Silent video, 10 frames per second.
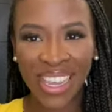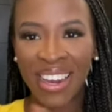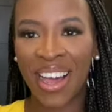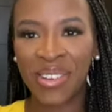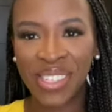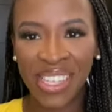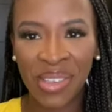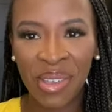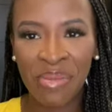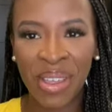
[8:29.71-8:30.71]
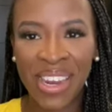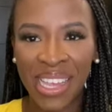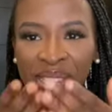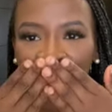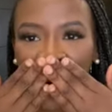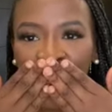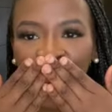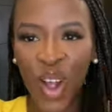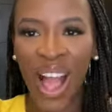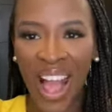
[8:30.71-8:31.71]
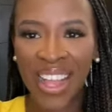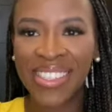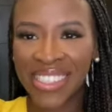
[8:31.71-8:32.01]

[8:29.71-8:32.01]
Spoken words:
and I'll see you in my next one. Mwah.